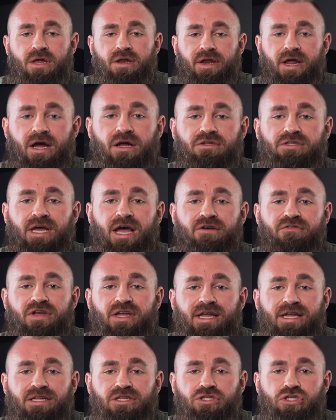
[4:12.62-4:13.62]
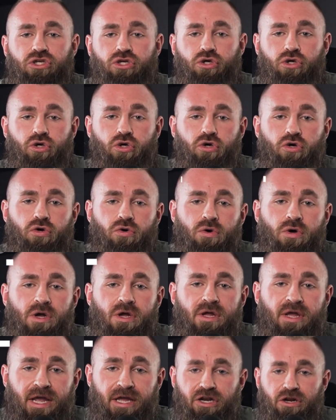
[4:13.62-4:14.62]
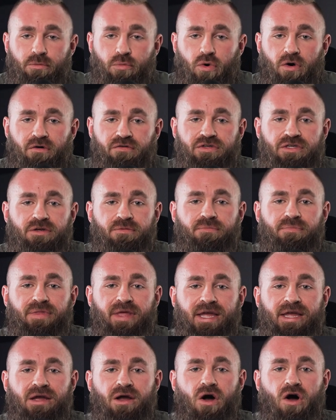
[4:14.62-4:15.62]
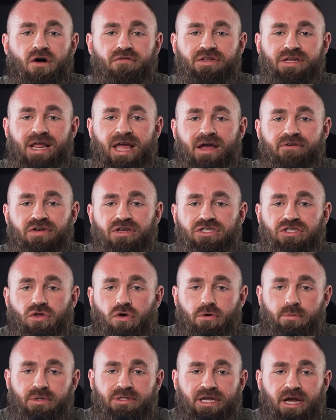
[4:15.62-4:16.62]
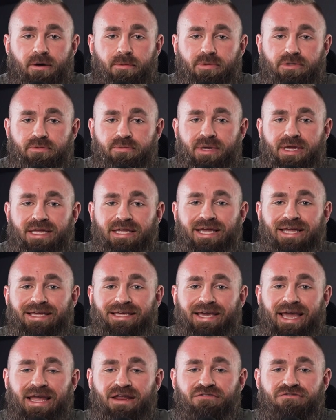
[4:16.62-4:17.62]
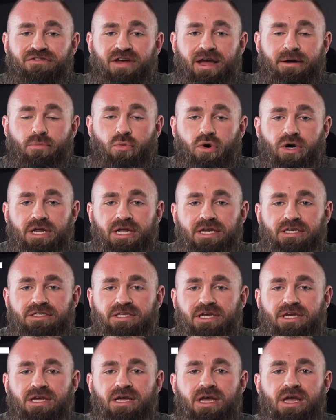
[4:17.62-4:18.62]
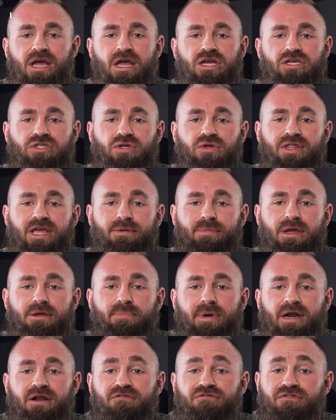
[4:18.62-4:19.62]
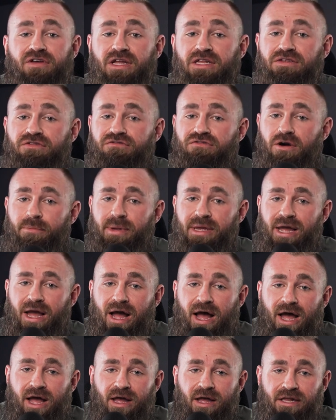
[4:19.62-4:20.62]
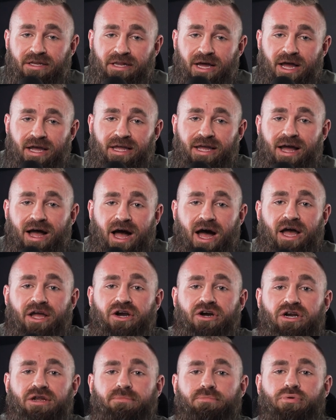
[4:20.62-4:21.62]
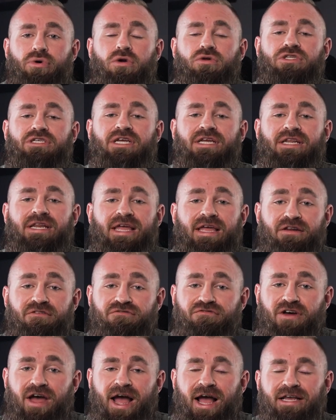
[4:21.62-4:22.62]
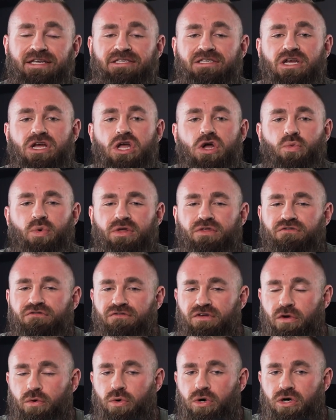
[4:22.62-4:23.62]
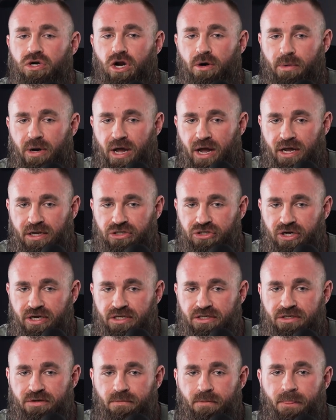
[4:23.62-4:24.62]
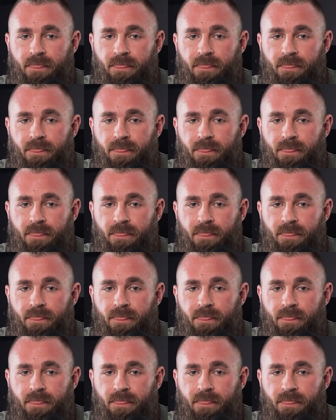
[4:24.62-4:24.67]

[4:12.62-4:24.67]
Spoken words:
Now, diving into Endomorphs. They often have a slower metabolism and can gain fat more easily, so they may benefit from a diet higher in protein and fats with fewer carbohydrates.